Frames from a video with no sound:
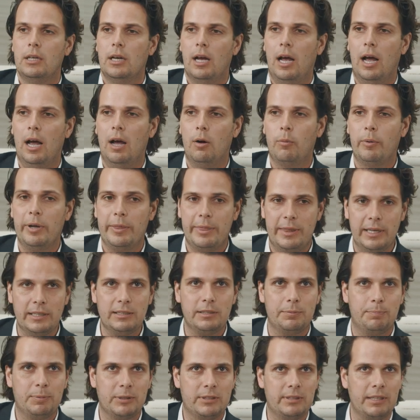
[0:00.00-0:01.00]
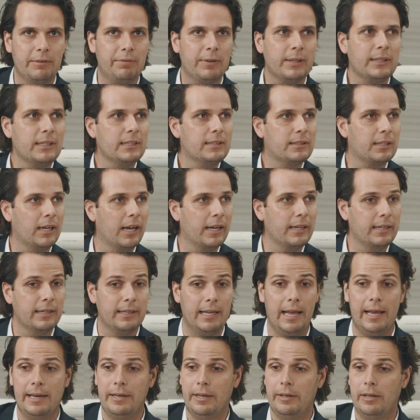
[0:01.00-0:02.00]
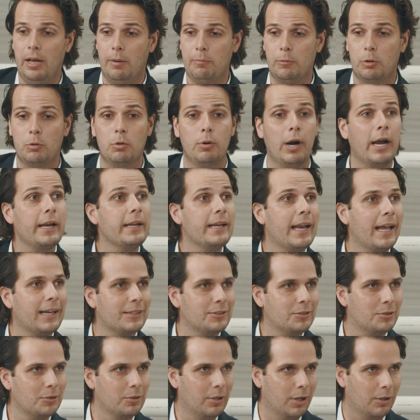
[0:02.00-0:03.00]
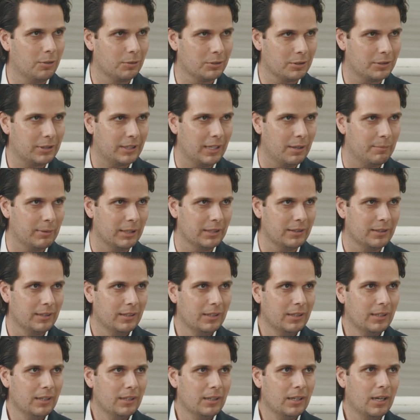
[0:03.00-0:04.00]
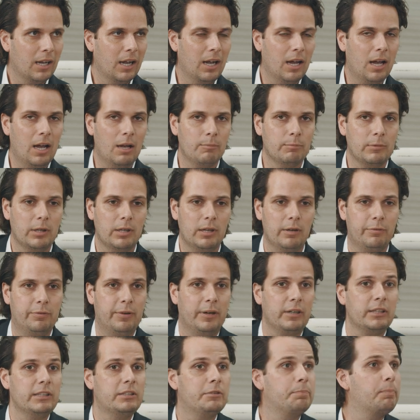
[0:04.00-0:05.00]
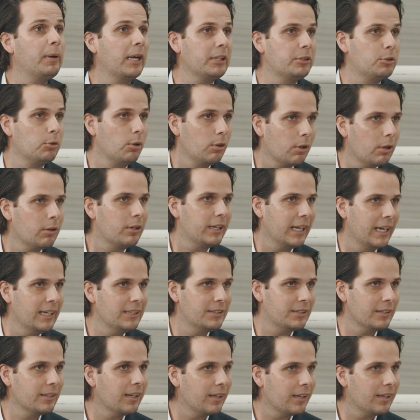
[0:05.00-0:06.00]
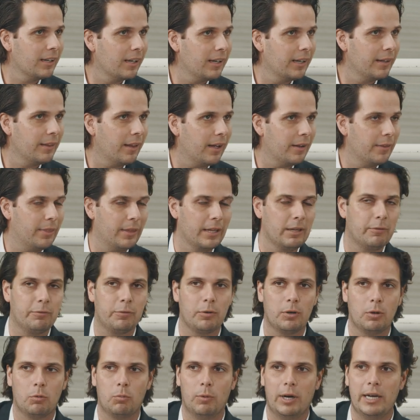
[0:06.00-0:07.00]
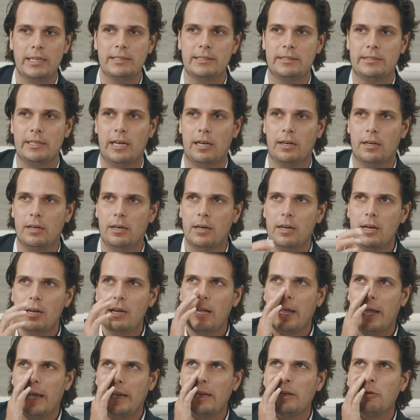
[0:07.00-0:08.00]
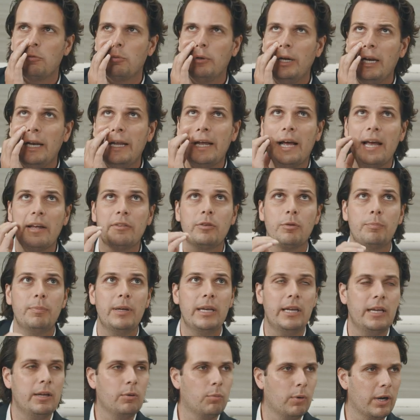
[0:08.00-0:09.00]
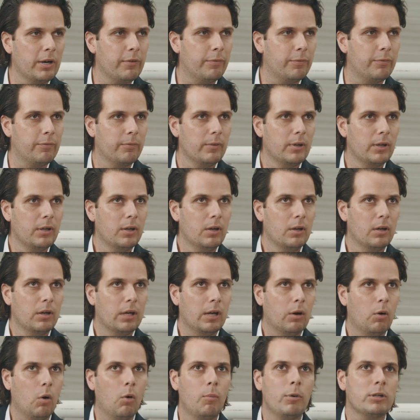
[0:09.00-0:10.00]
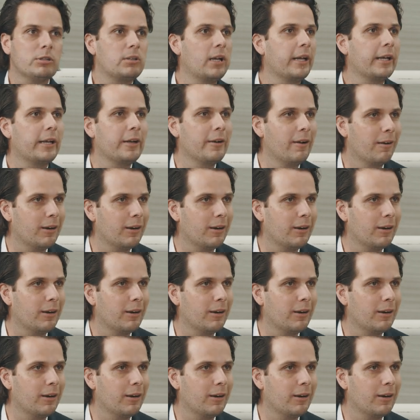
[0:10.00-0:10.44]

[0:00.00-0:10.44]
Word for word: Uh, with this specific design it ended up right next to the owner's cabin. Um, a very special location I, I, I think for a wine cellar, and it really had to be one of almost like an